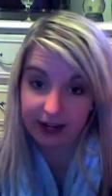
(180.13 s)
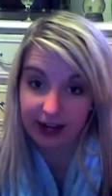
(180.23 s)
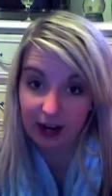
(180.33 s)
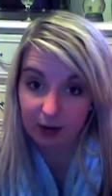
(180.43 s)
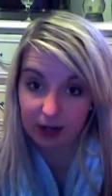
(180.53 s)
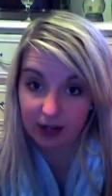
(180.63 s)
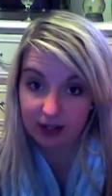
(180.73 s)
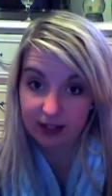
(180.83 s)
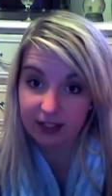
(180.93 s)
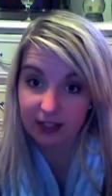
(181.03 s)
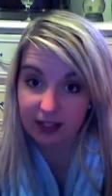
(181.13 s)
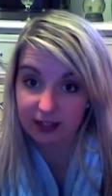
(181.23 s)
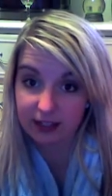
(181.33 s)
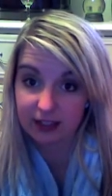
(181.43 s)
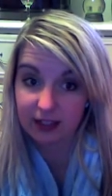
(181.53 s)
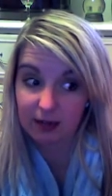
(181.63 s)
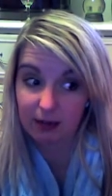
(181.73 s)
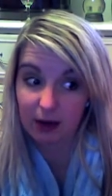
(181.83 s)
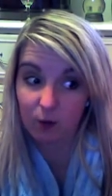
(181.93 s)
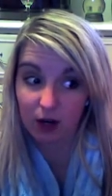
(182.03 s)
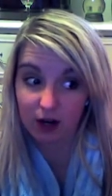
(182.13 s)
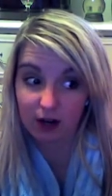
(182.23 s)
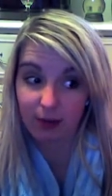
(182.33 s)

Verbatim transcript: right now because it's in my work